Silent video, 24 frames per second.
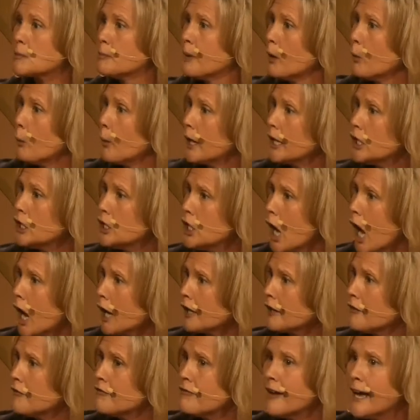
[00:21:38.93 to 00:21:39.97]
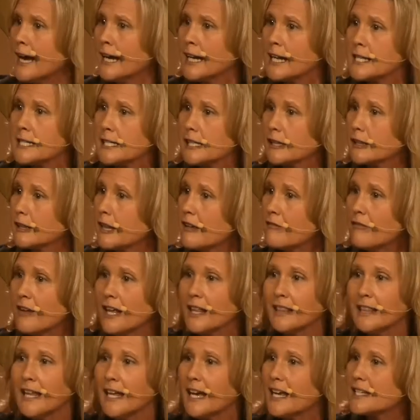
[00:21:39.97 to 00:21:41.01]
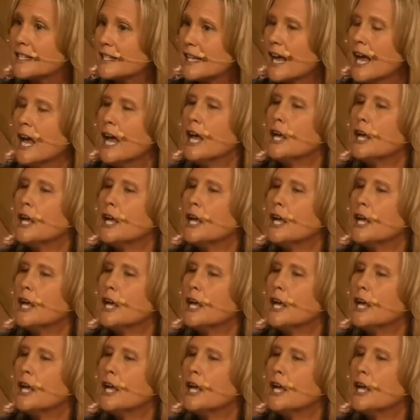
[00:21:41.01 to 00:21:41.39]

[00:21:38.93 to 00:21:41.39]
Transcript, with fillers: but when Yocheved is living this,